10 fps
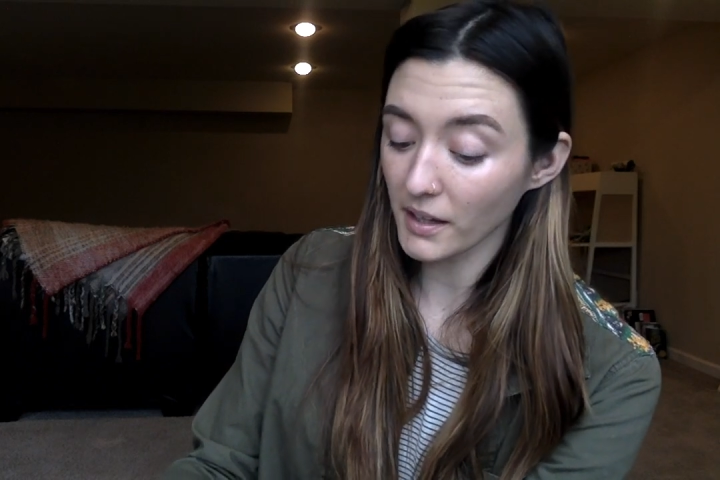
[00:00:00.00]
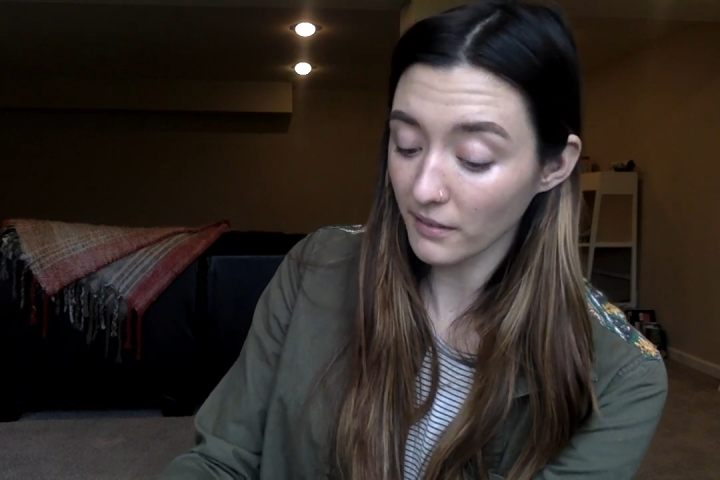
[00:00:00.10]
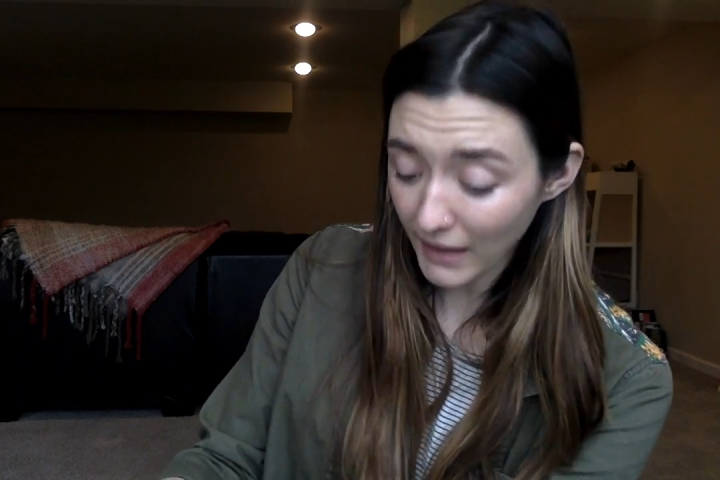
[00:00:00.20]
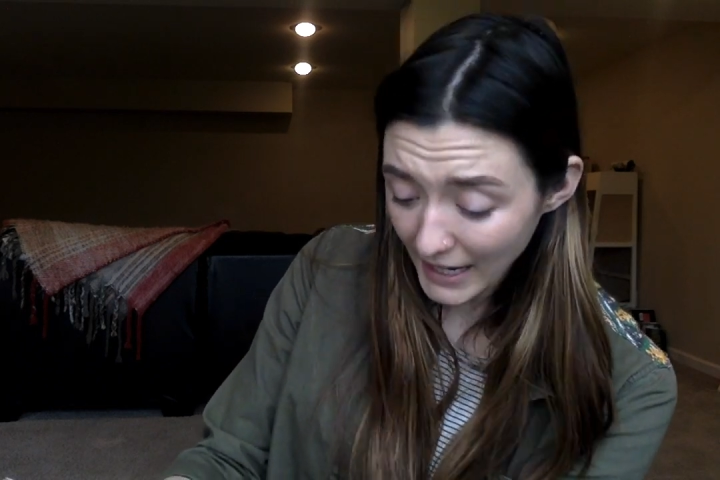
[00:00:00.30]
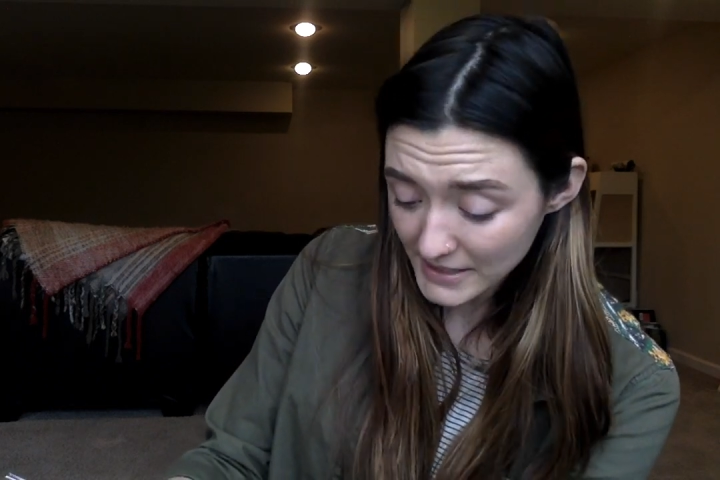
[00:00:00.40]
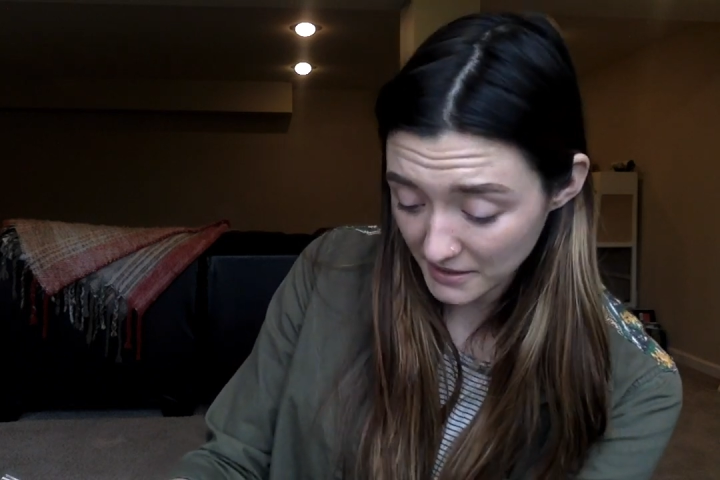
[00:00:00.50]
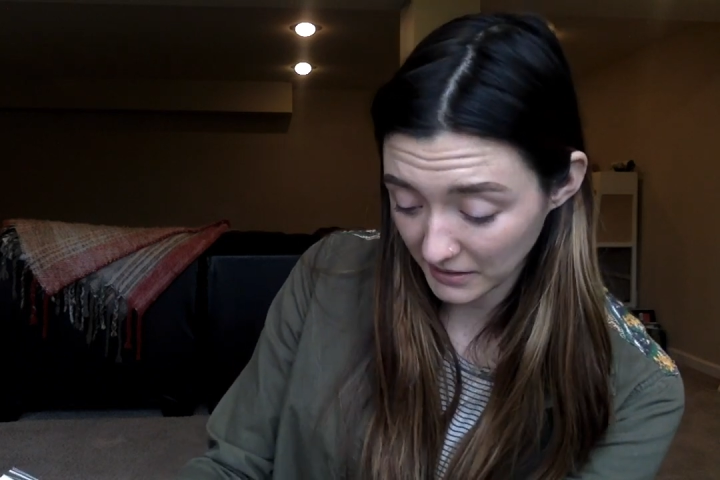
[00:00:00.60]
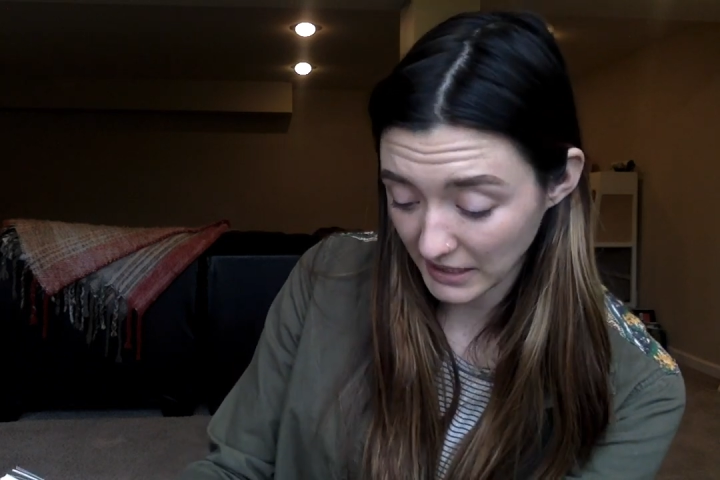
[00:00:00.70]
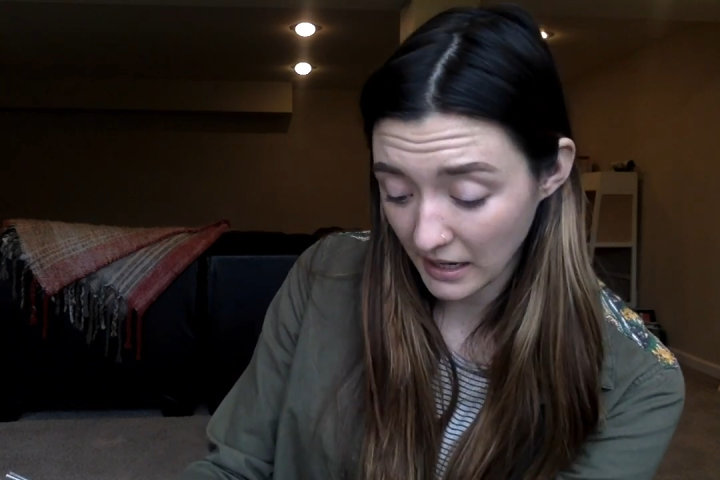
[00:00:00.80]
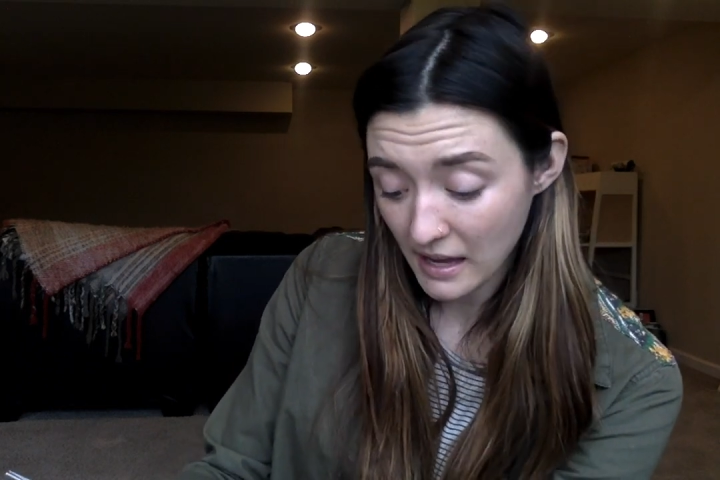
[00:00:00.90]

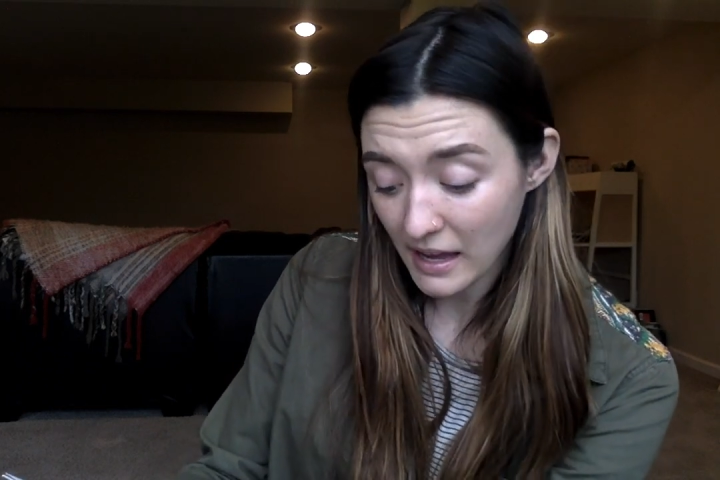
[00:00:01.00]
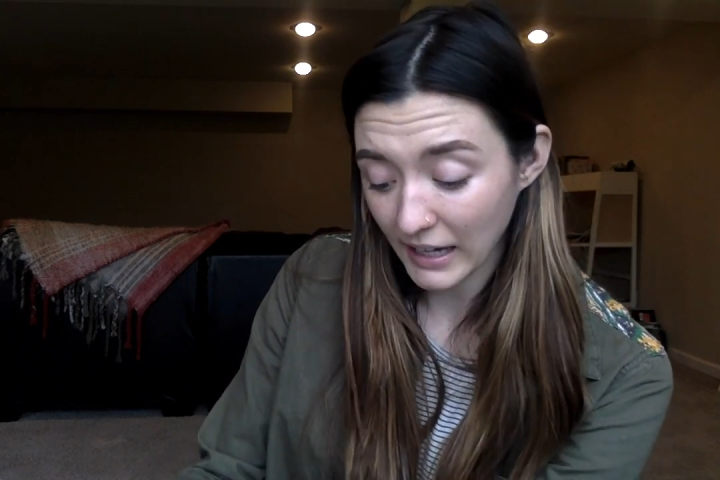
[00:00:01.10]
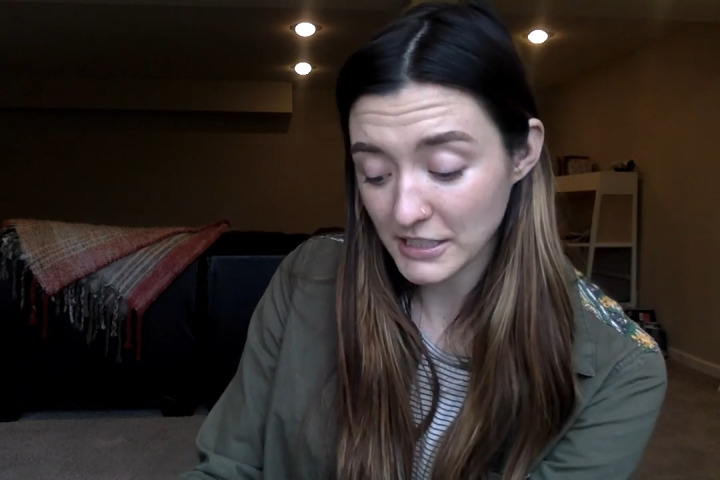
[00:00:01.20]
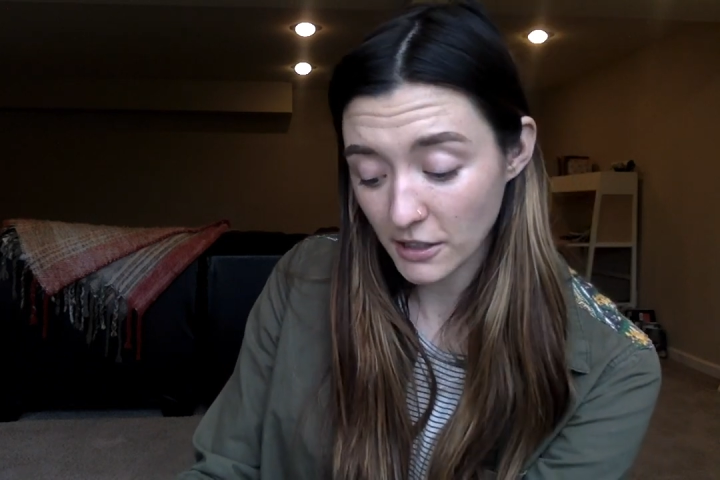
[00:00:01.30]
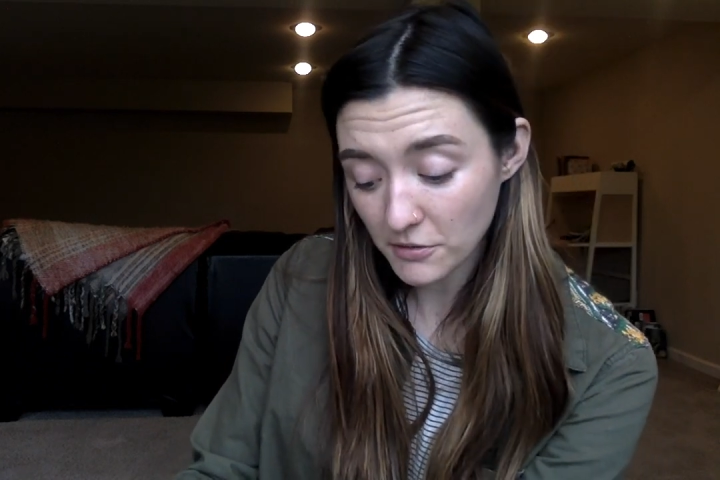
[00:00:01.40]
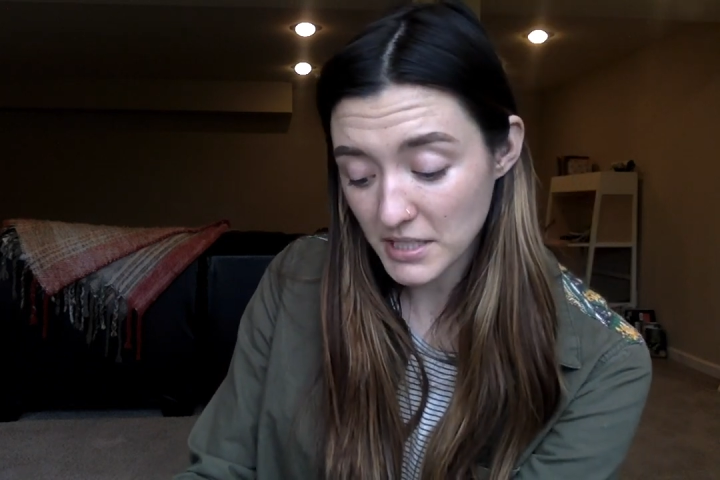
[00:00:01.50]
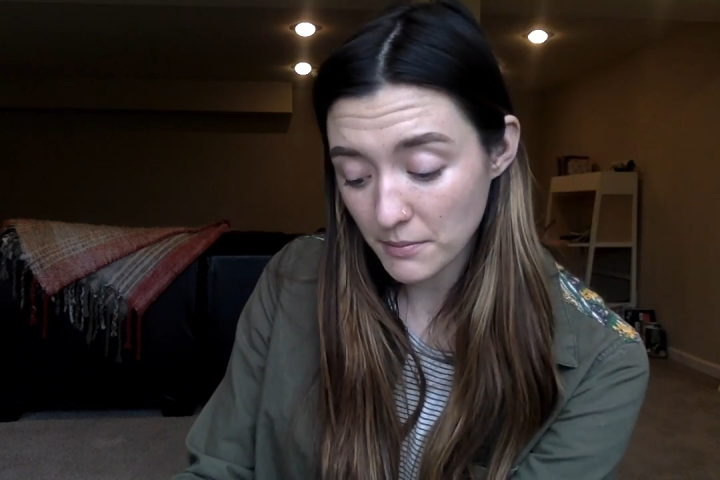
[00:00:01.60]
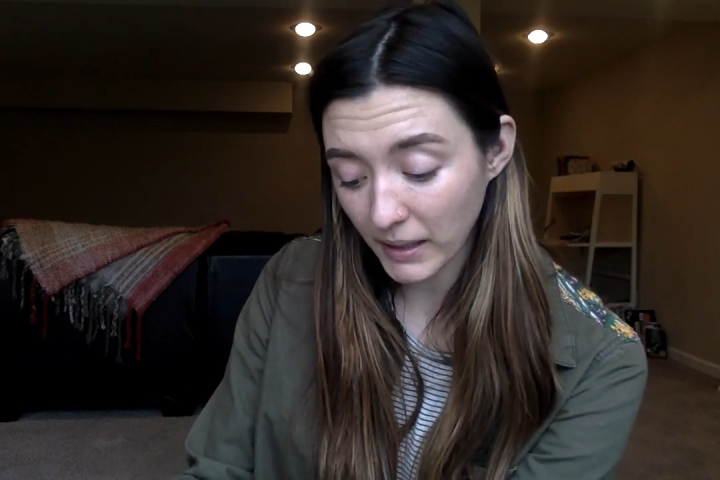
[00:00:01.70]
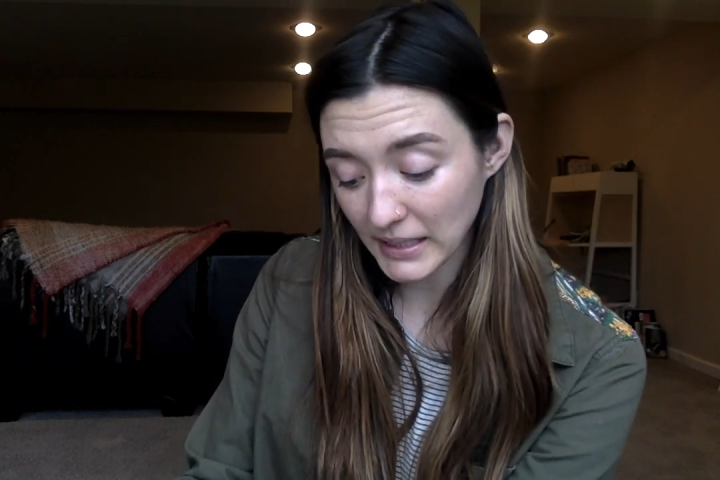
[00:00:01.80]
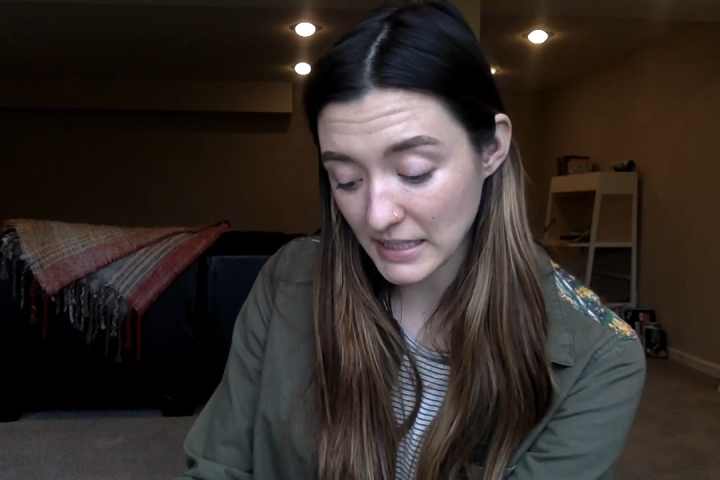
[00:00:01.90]
Lastly, I don't see
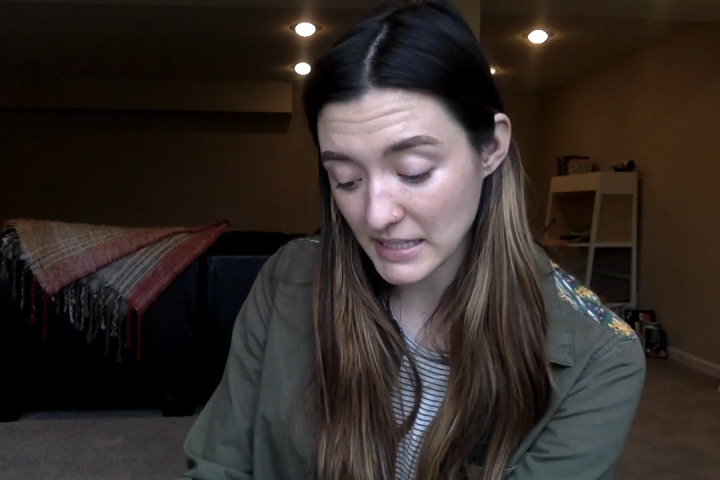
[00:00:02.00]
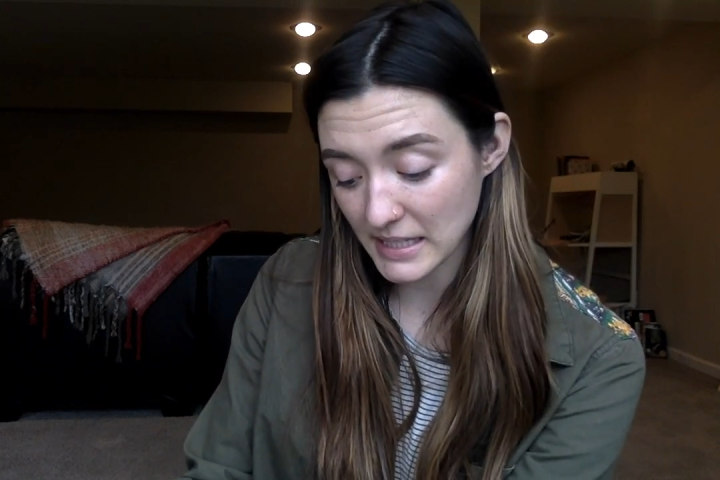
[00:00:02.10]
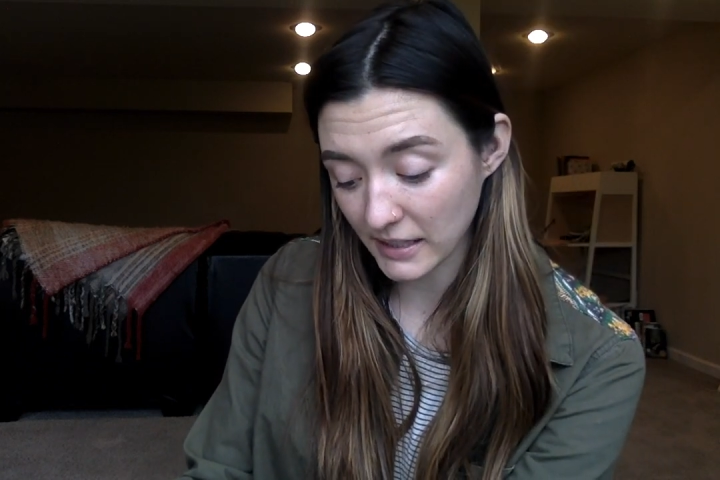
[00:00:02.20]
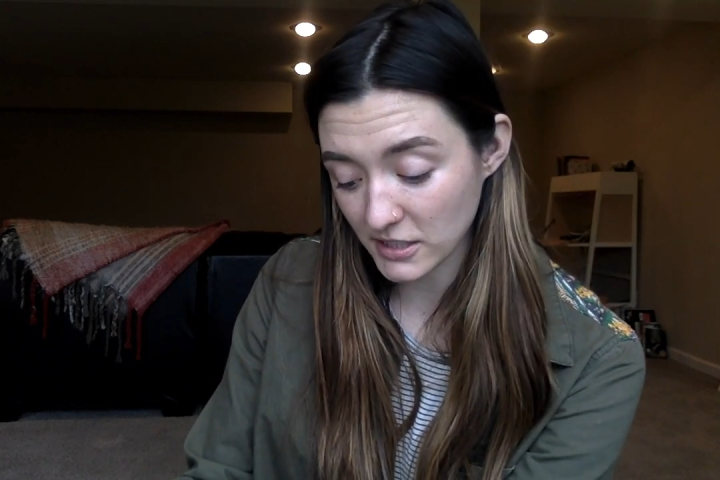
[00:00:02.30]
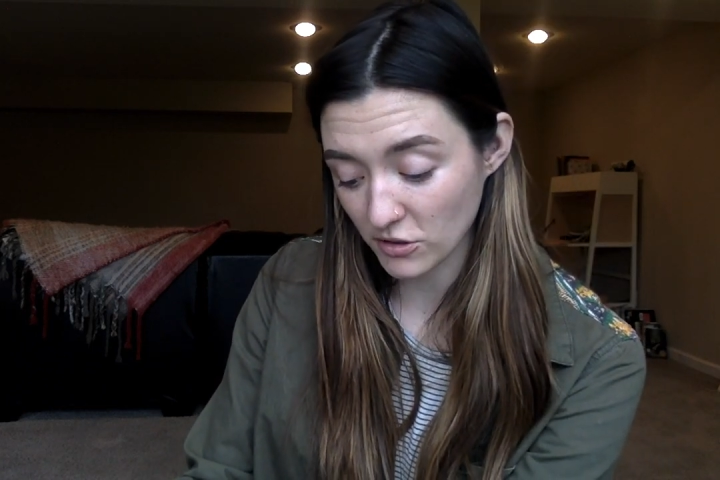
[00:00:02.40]
why insects